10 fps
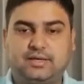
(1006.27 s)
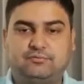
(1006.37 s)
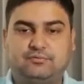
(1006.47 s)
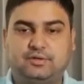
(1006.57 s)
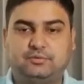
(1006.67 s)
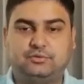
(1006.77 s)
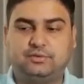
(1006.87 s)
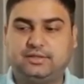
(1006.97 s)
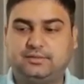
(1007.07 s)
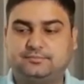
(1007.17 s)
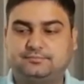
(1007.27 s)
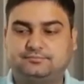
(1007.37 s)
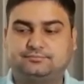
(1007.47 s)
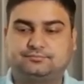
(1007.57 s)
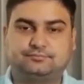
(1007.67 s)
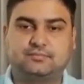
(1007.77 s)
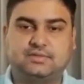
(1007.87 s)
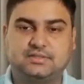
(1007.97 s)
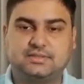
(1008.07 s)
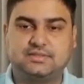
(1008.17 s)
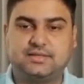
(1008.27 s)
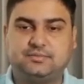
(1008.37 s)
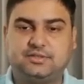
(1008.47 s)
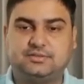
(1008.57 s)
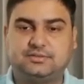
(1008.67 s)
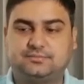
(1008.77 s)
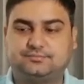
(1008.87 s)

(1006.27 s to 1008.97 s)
FWA. This is in centimeters.